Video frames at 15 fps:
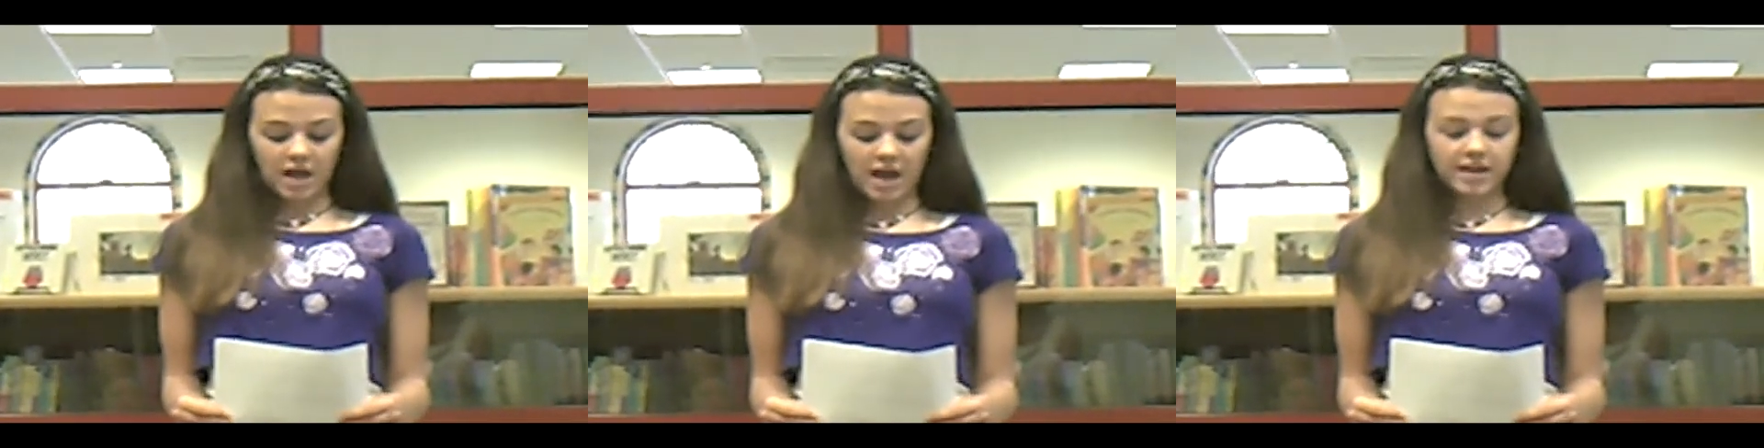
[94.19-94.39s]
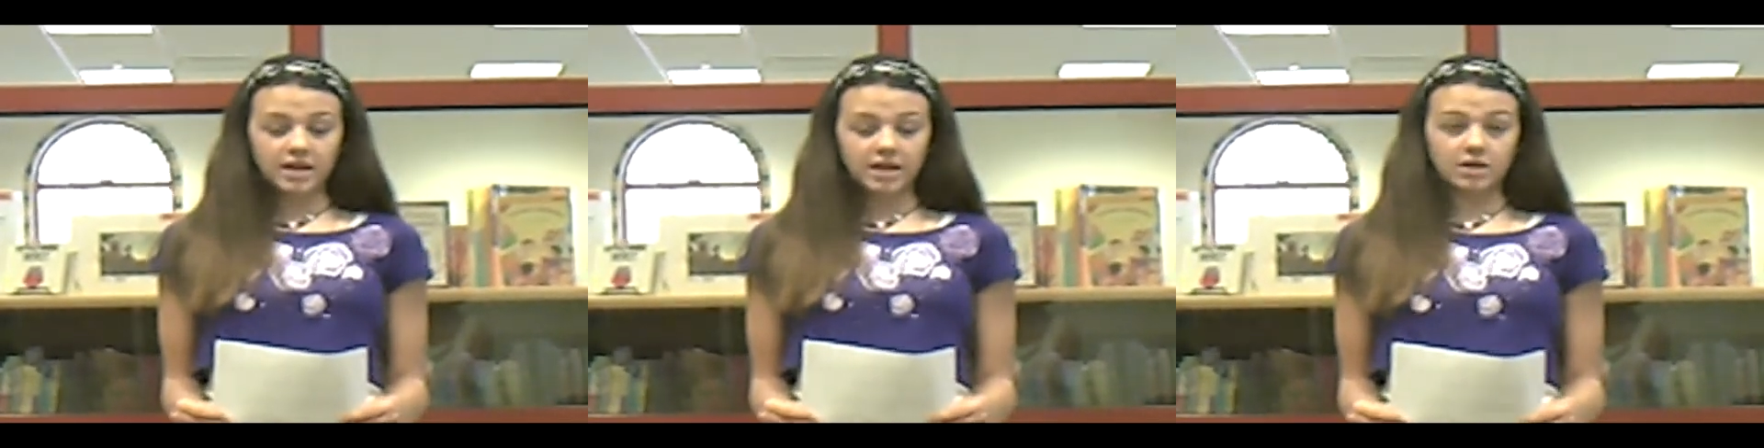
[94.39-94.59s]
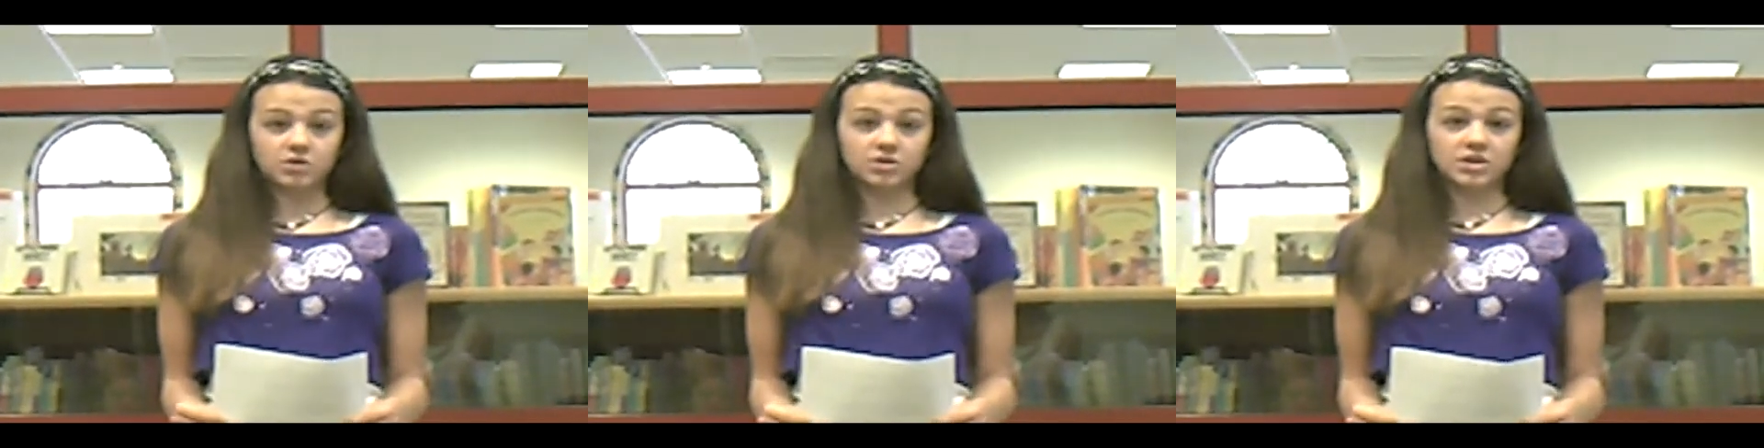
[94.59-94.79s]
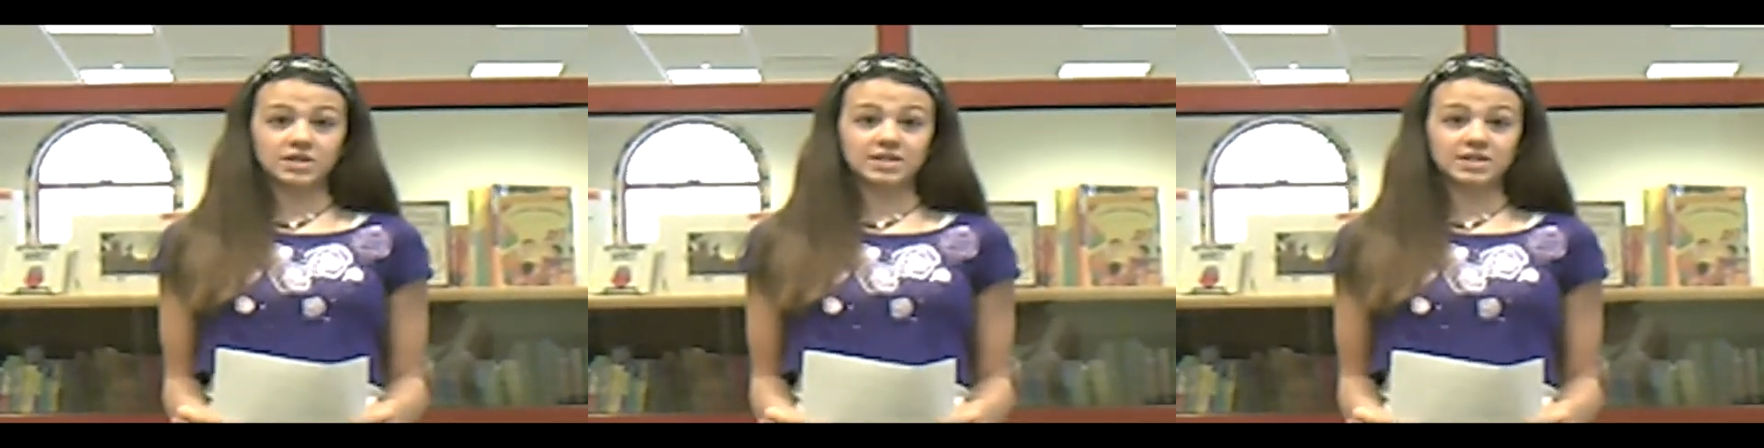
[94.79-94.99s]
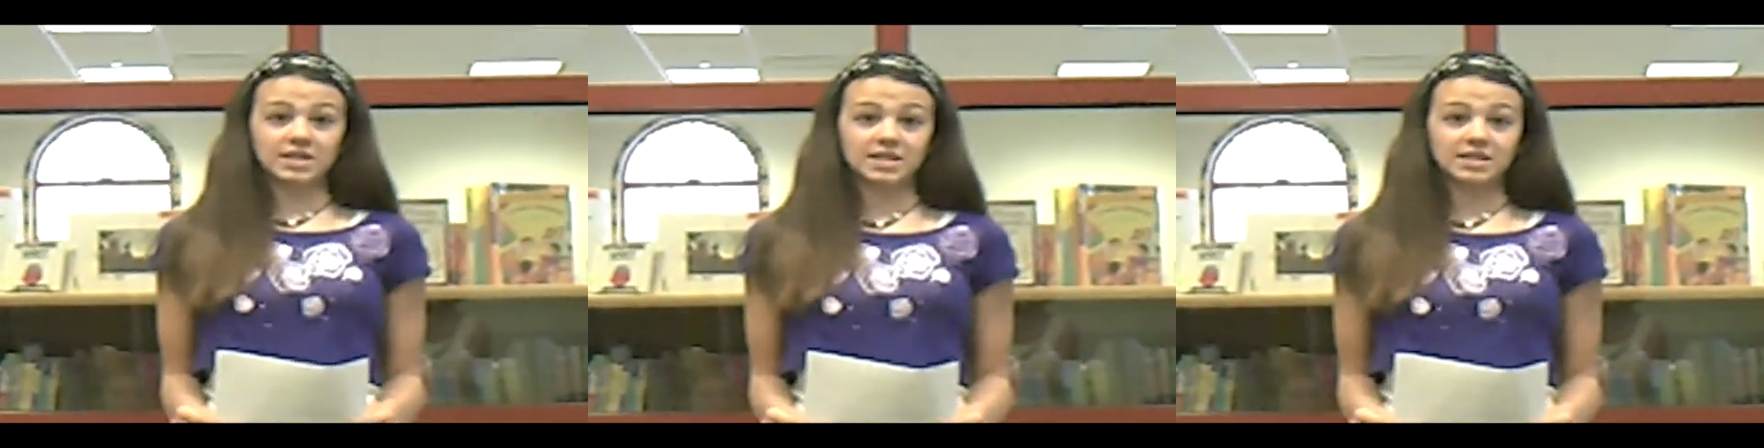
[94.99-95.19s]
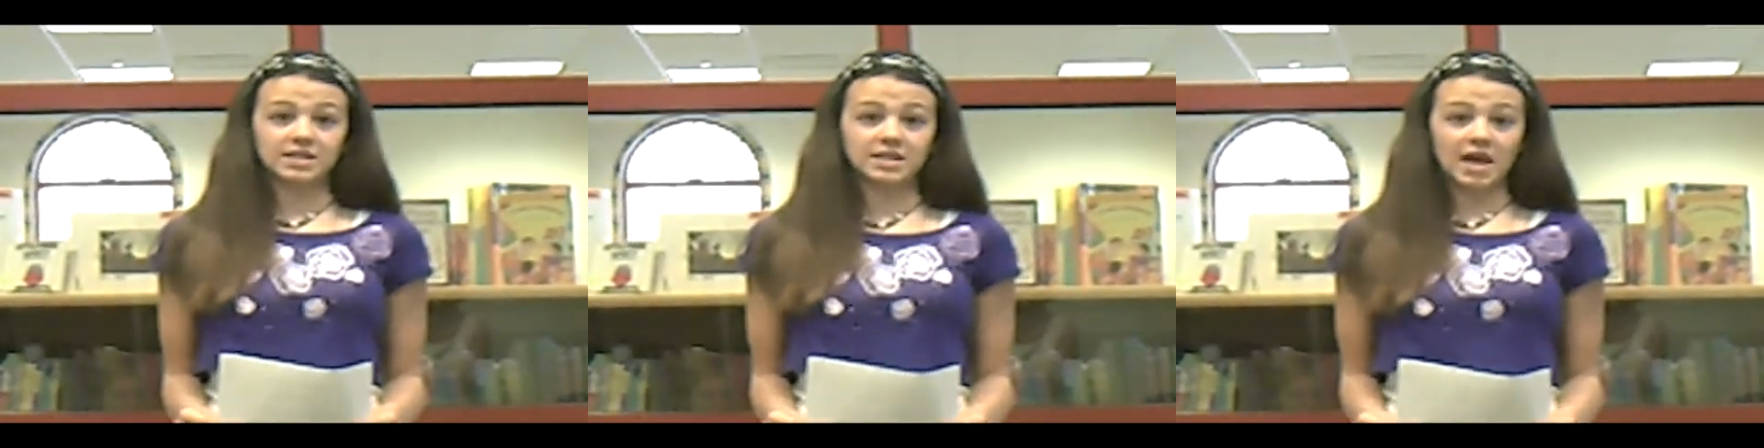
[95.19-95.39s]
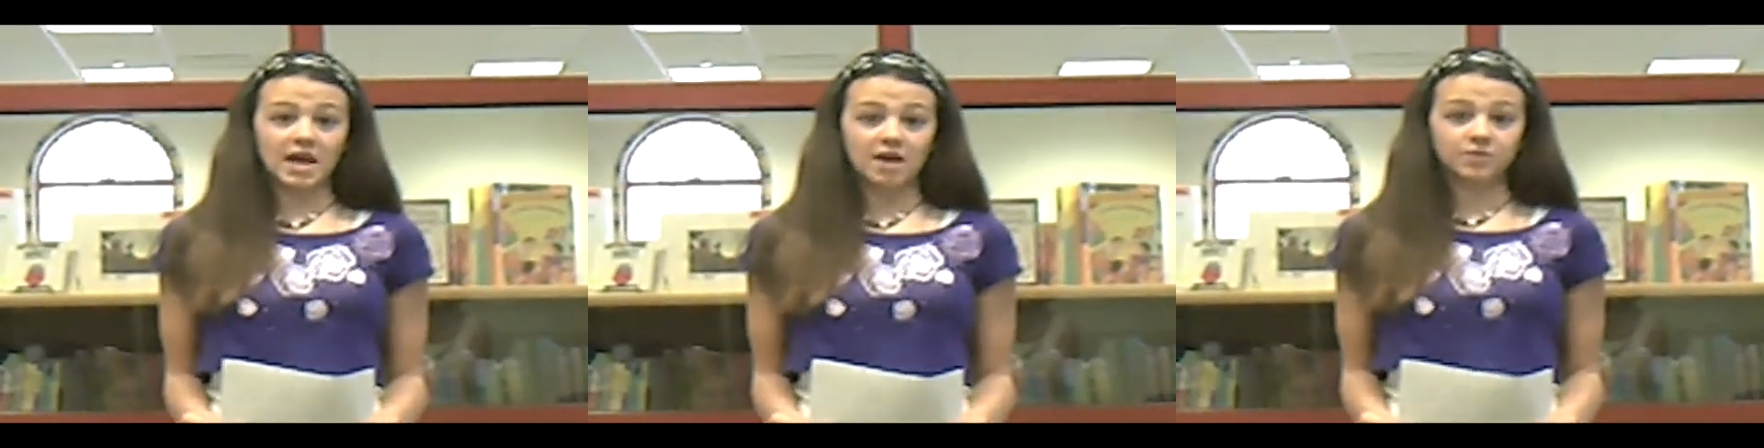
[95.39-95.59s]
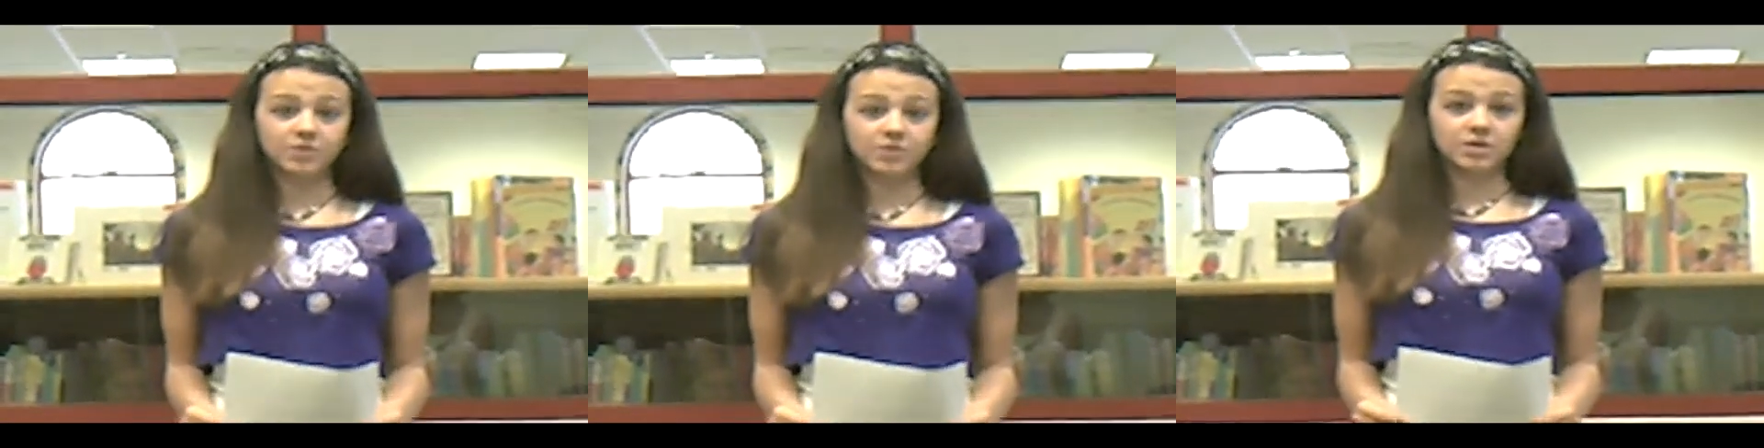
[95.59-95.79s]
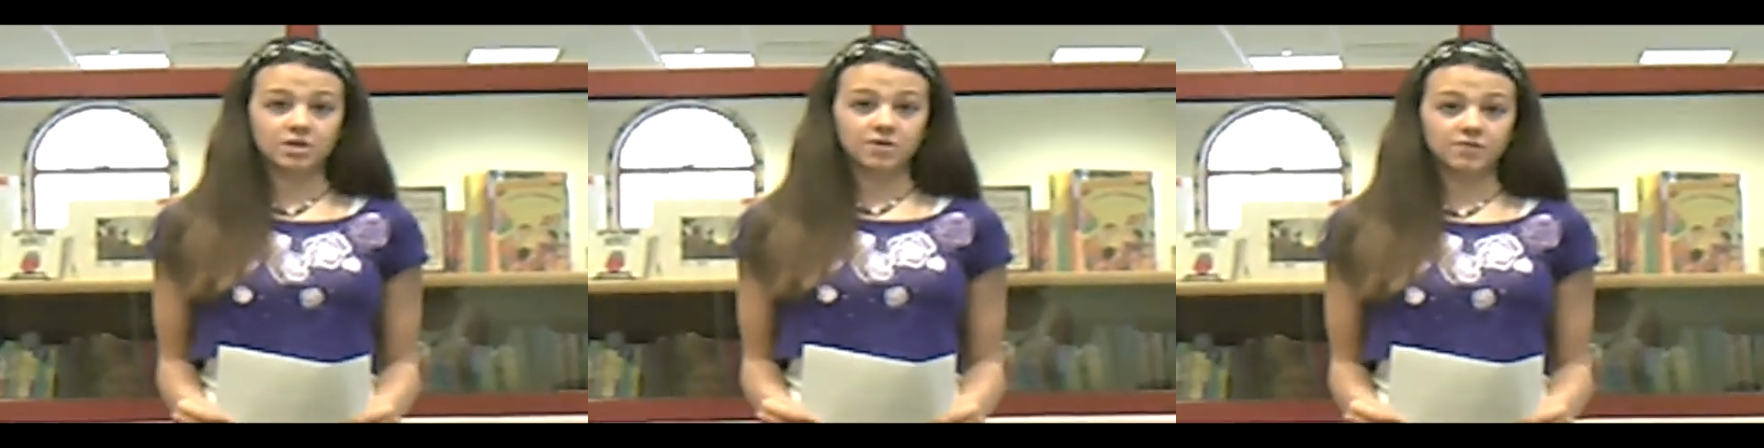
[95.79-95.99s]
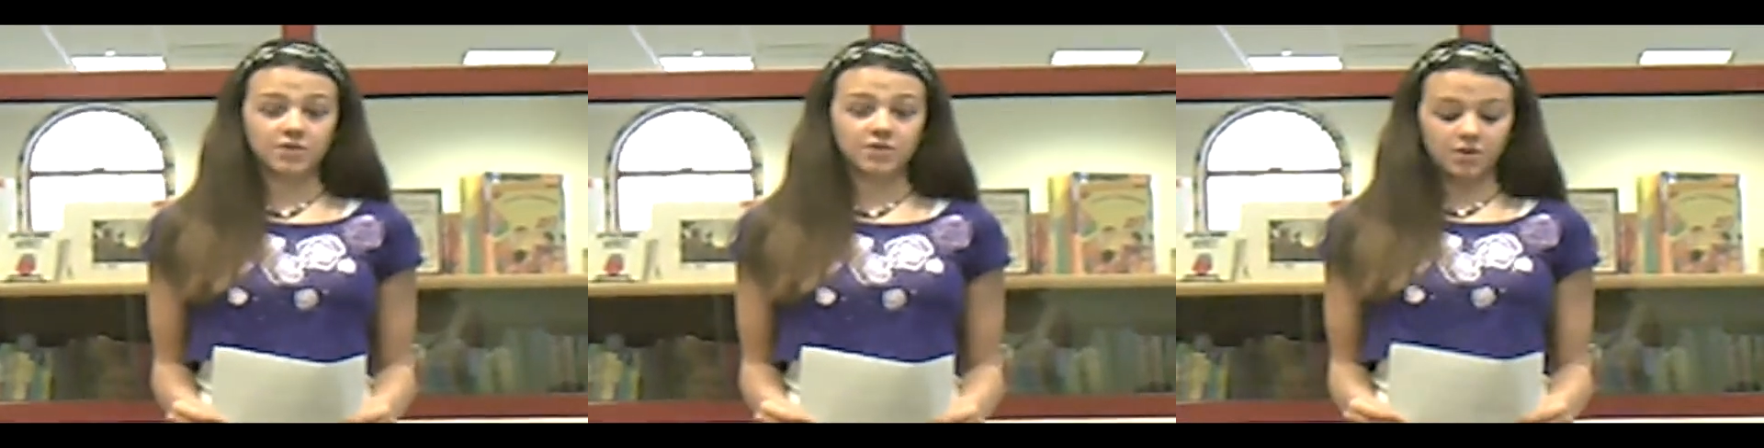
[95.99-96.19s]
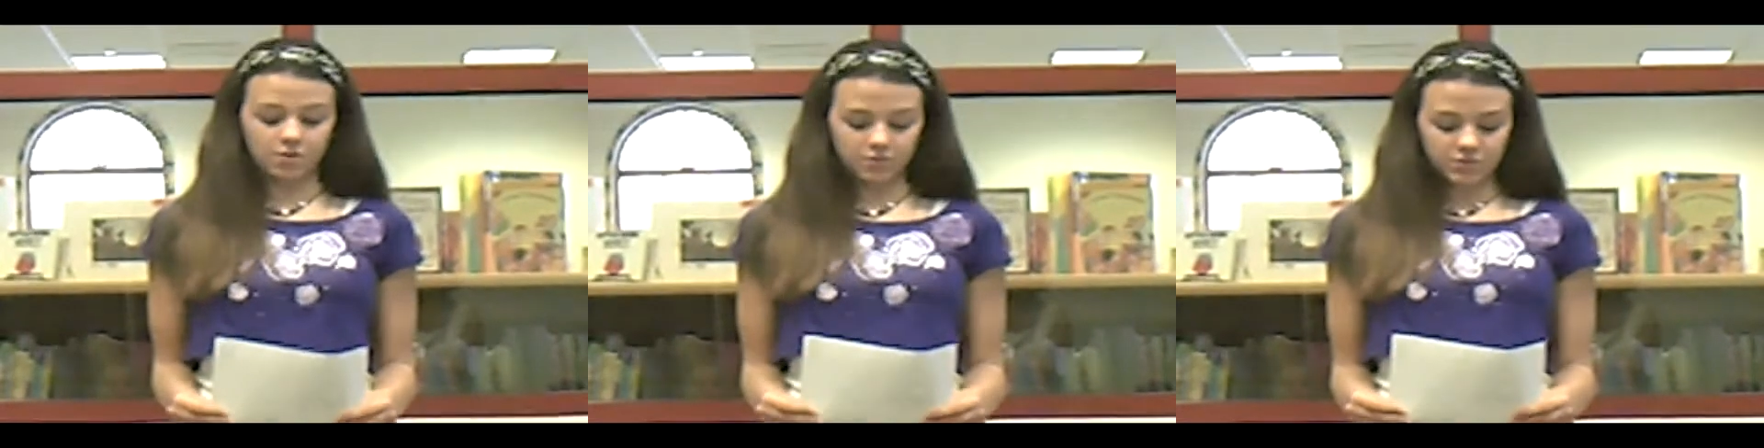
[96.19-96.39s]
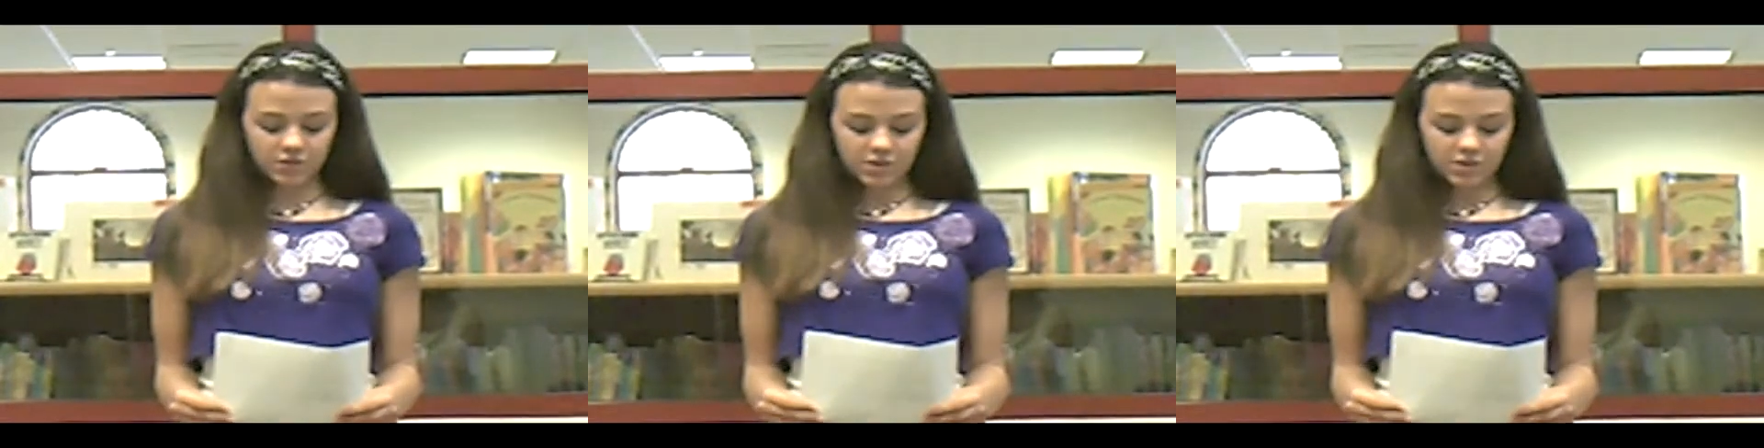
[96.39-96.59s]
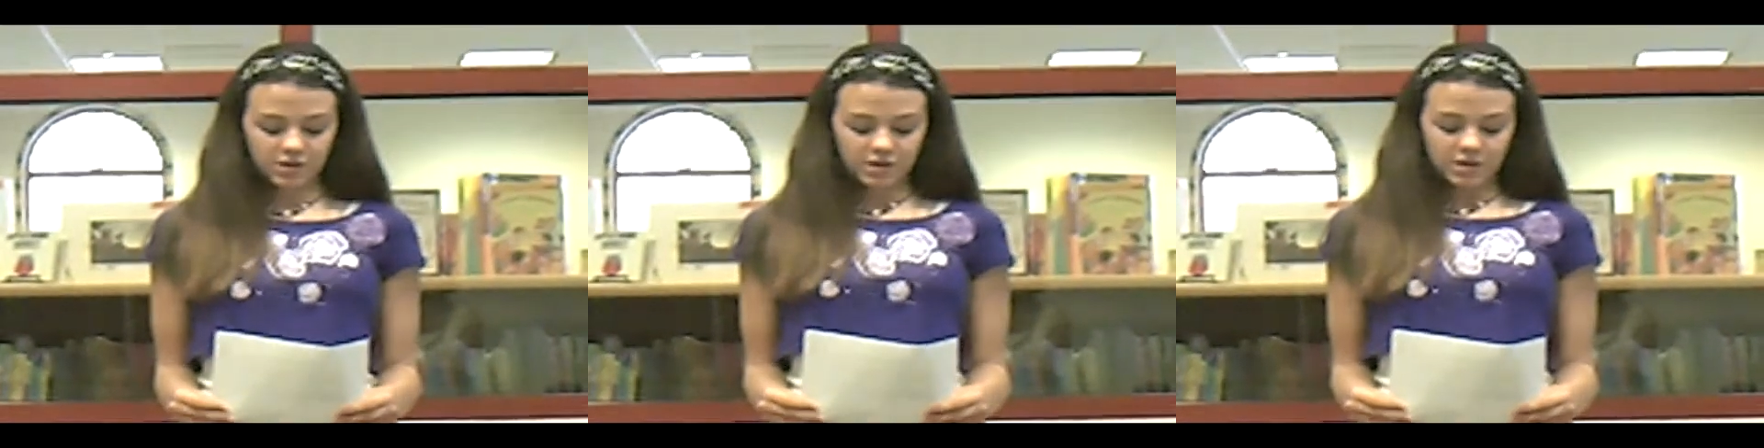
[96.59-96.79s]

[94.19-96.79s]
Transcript: 906,000 of those